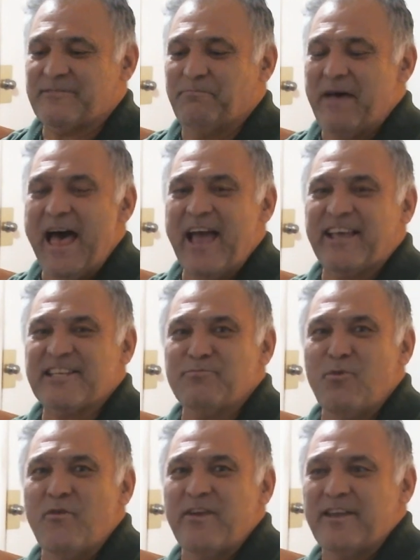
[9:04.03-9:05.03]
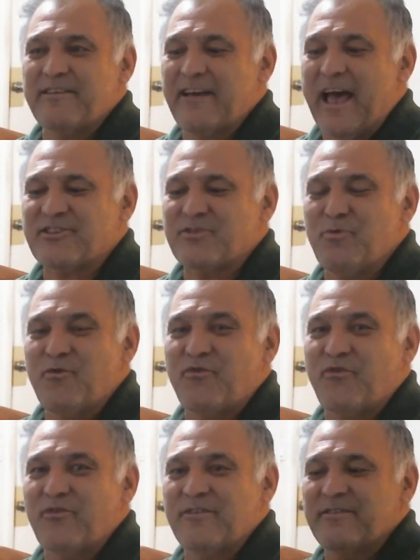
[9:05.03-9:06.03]
back has to move
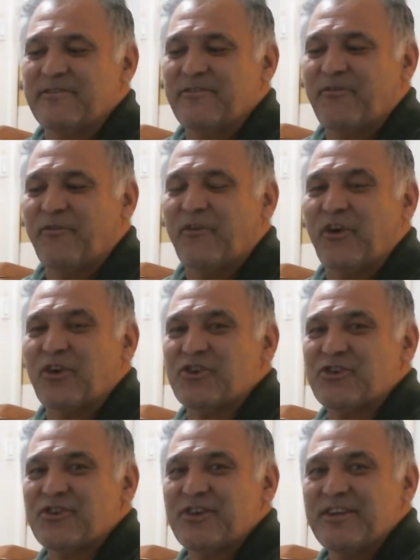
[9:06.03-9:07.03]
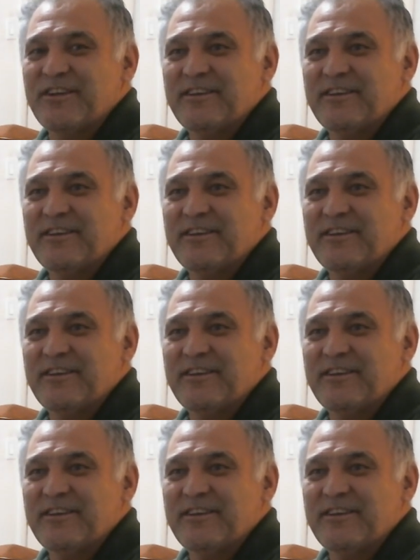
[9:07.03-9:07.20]
first.